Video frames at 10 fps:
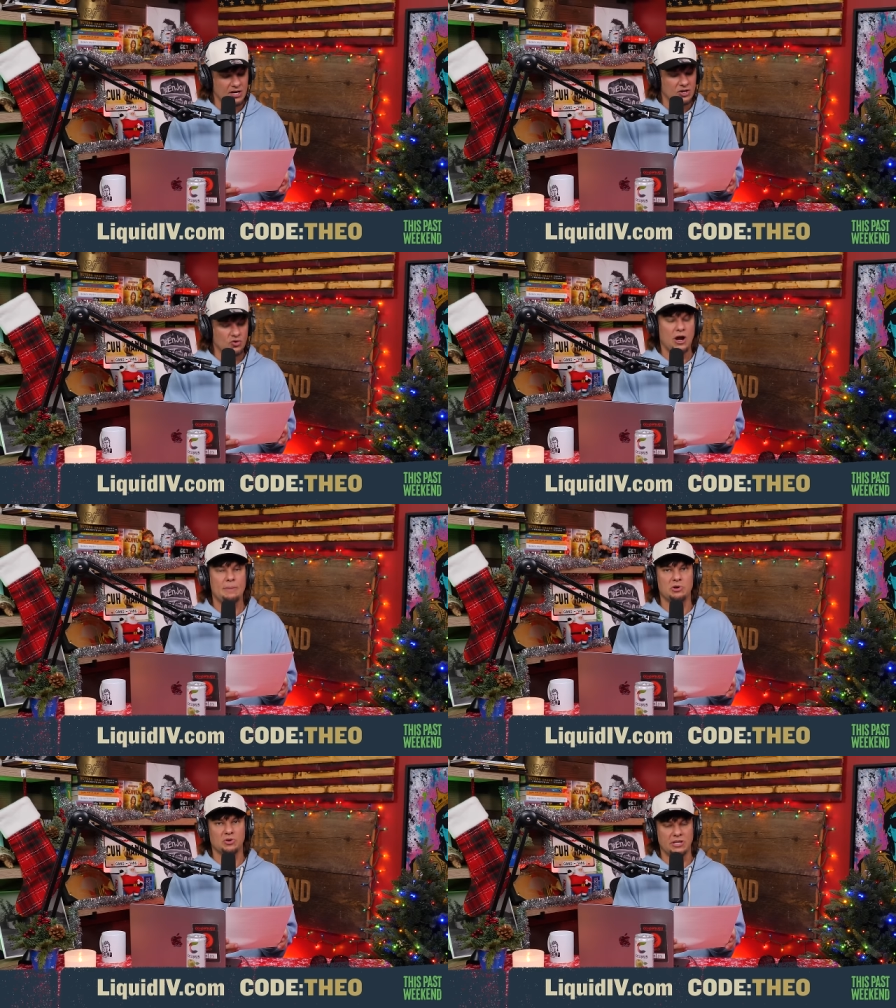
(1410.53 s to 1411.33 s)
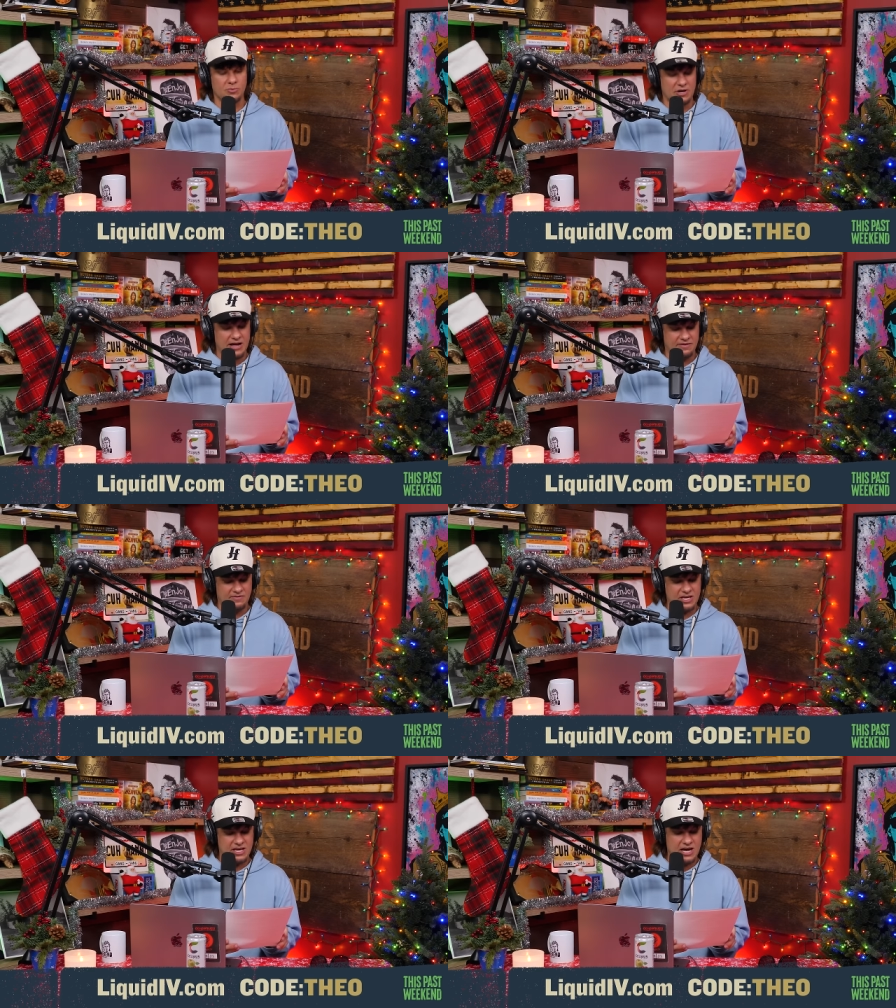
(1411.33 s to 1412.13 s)
Grab your Liquid
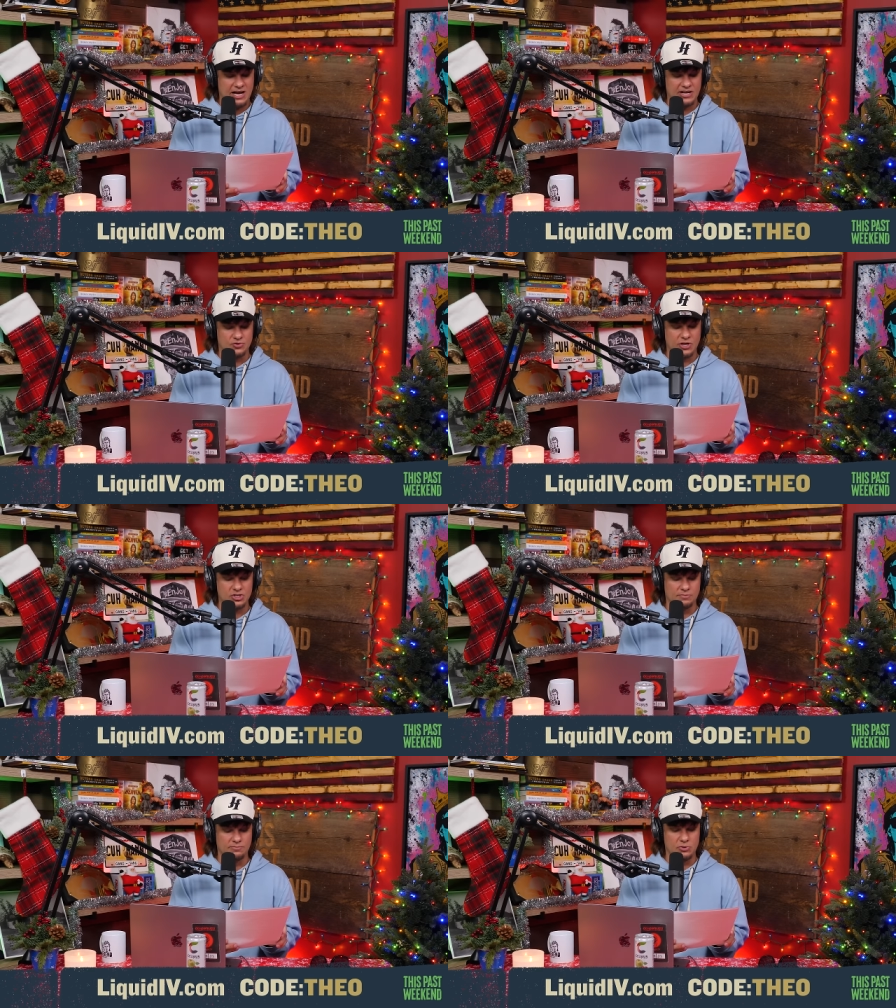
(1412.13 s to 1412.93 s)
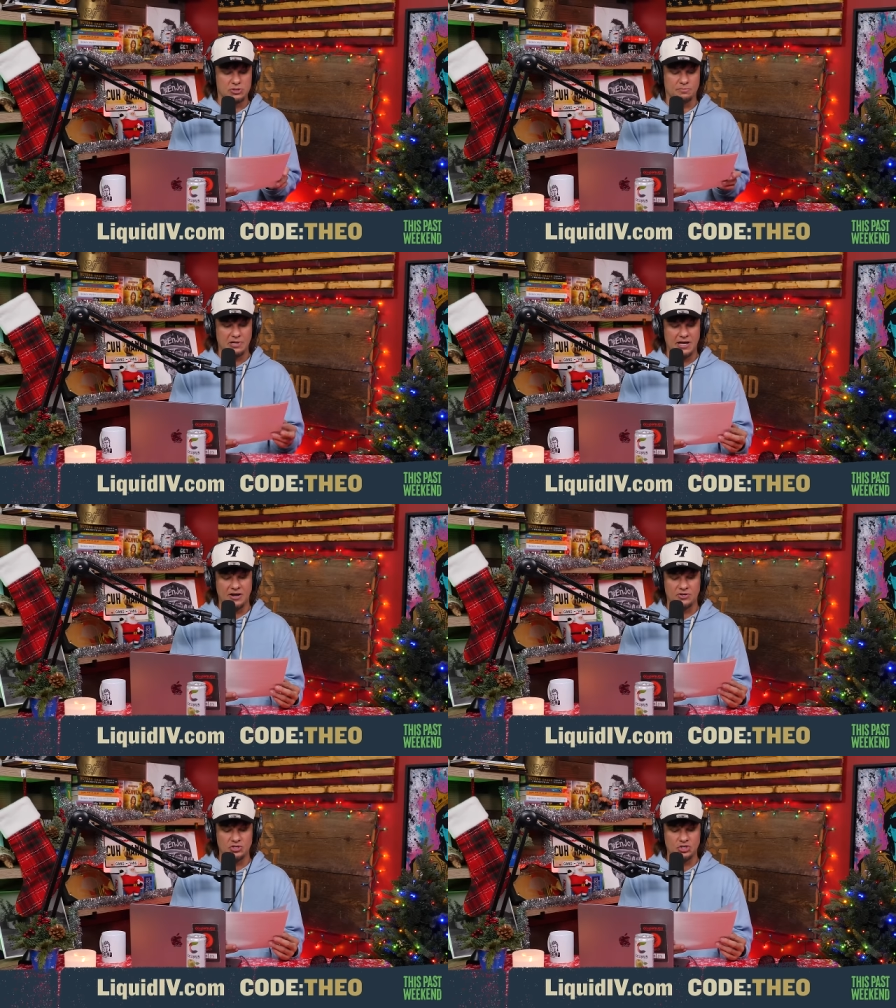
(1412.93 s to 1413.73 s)
IV Hydration
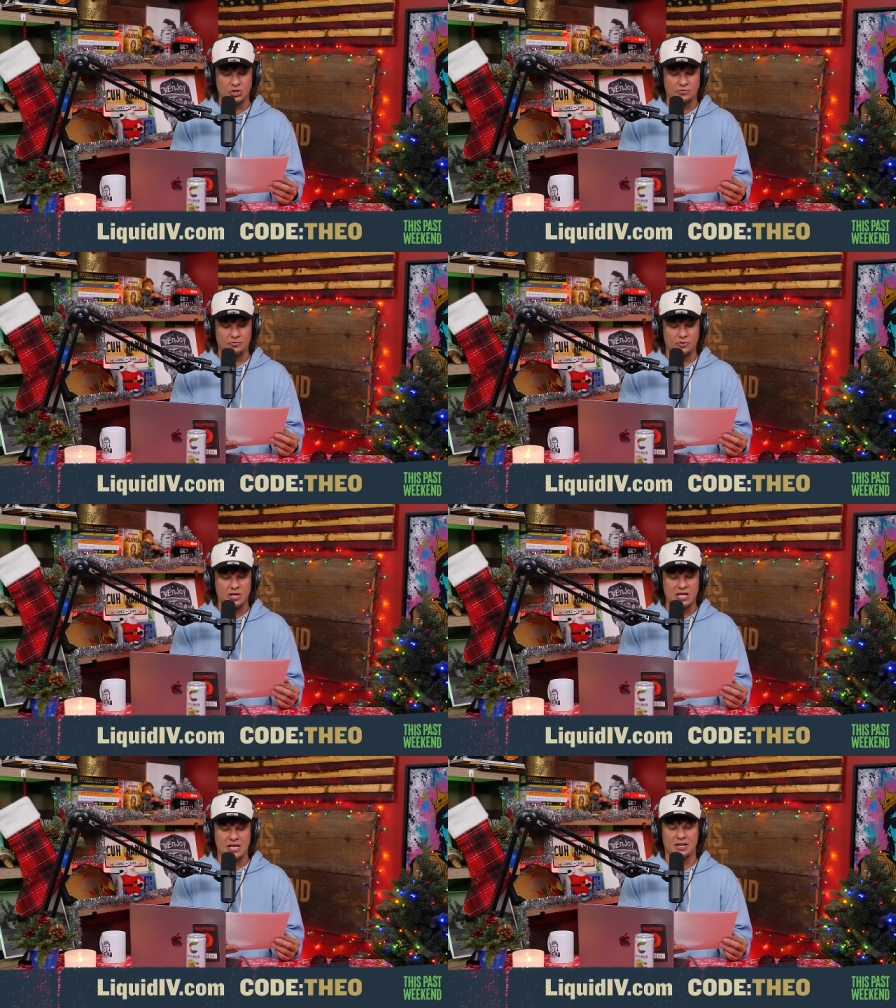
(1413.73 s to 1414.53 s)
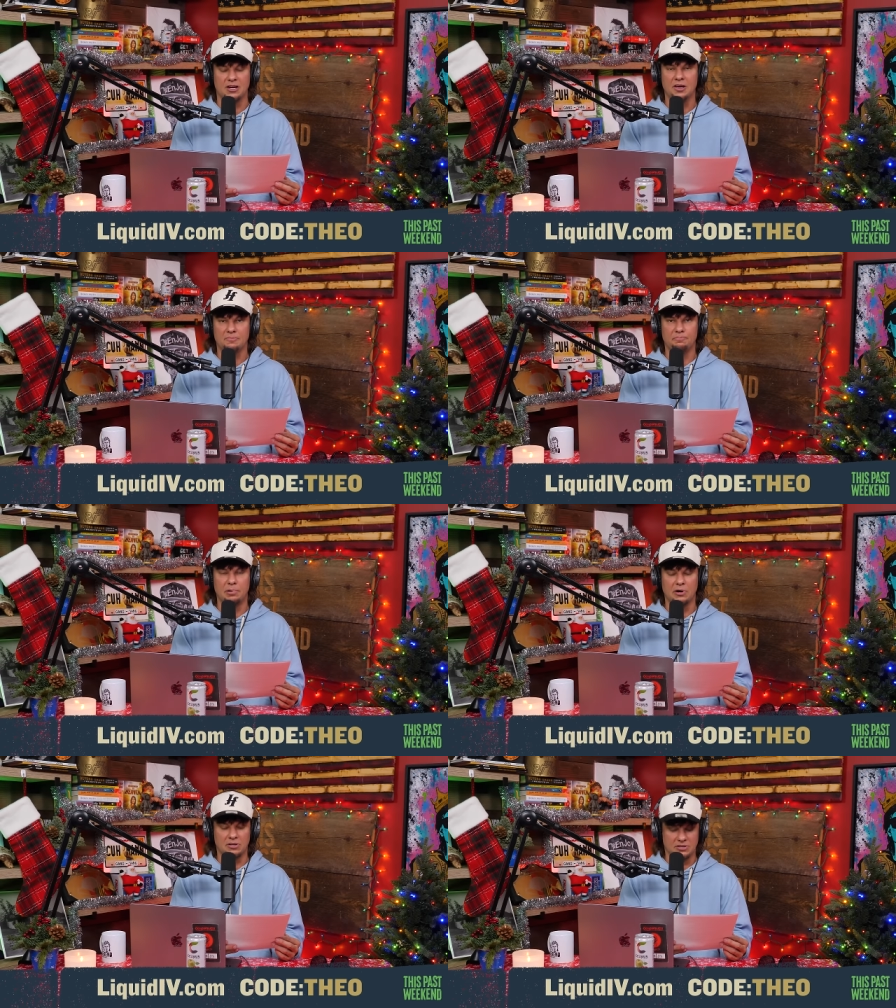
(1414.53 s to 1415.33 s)
Multiplier sugar free in
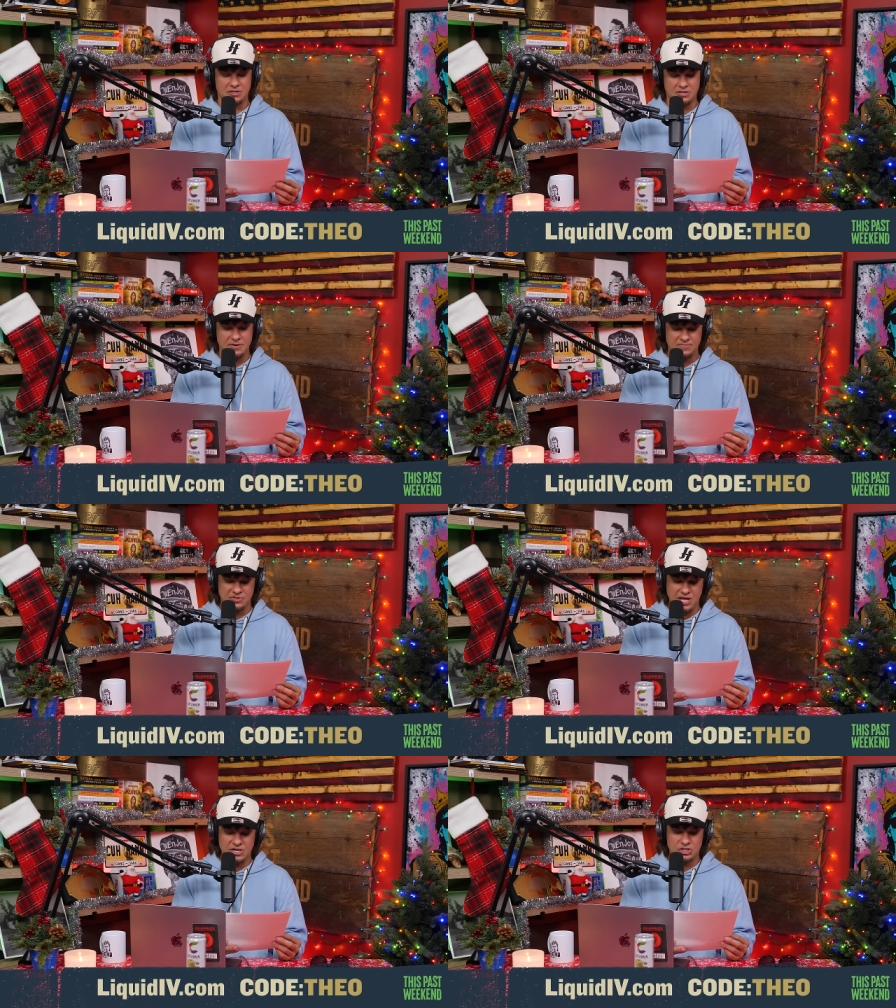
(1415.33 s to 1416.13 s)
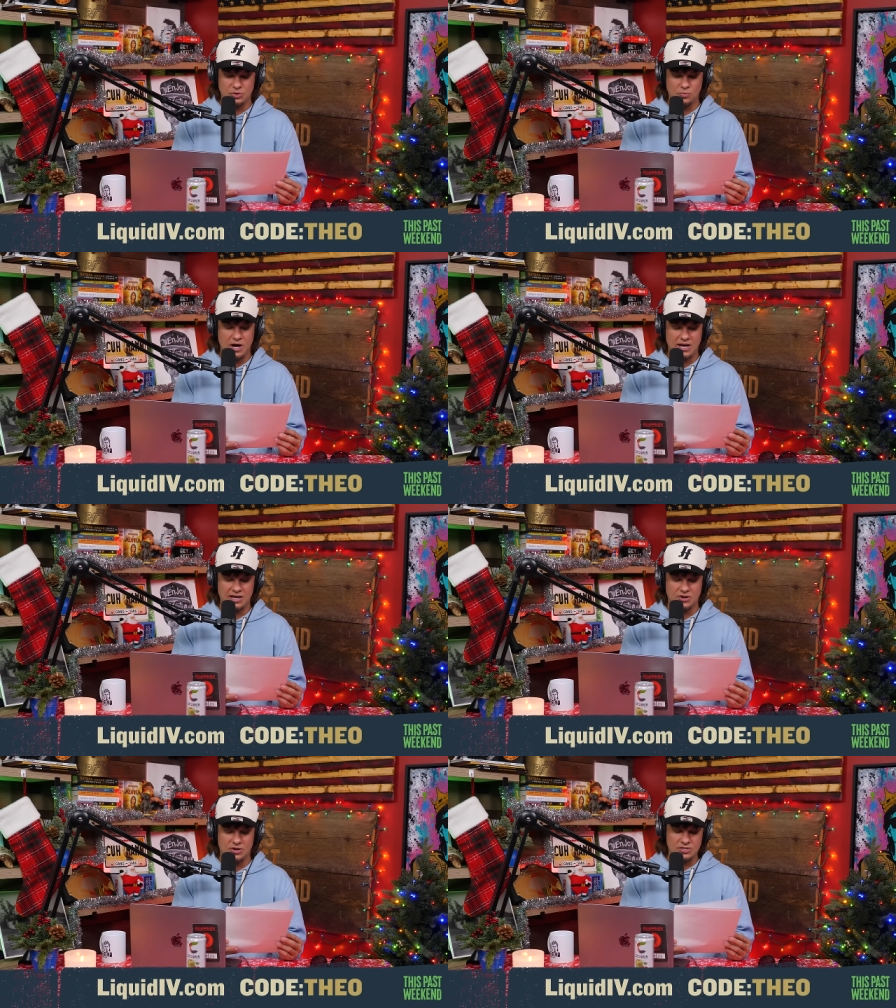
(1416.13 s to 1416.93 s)
bulk nationwide at
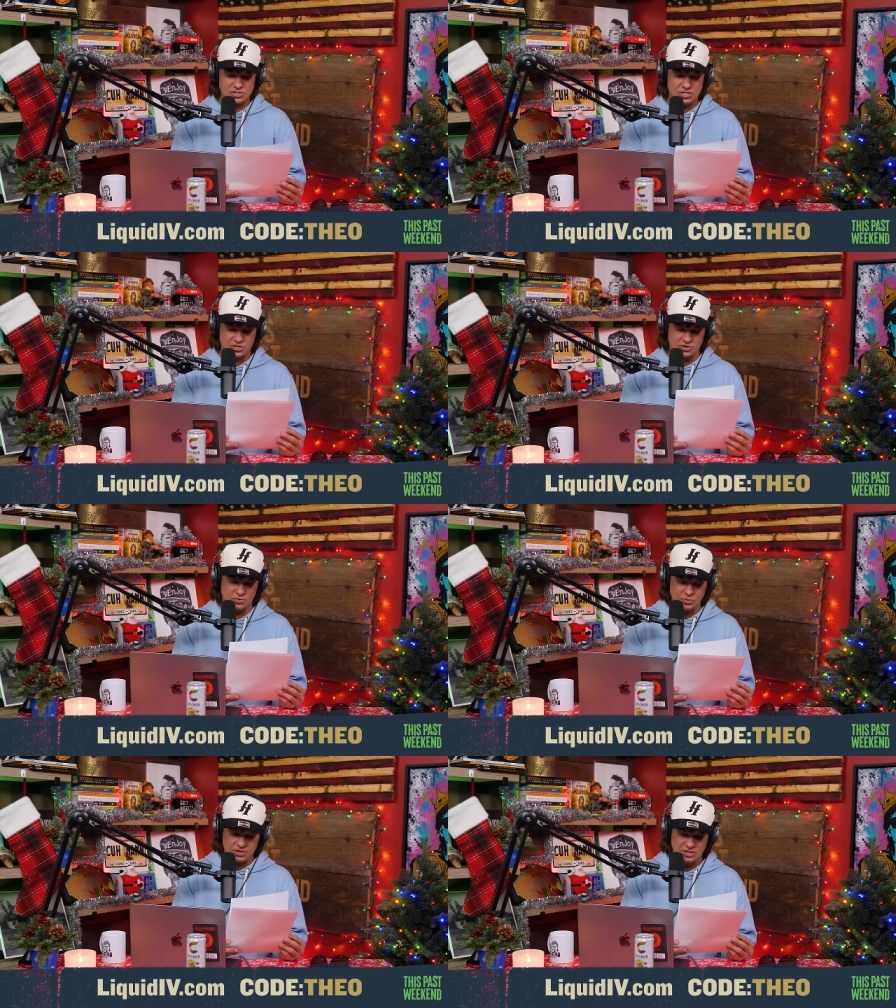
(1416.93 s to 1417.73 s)
Costco,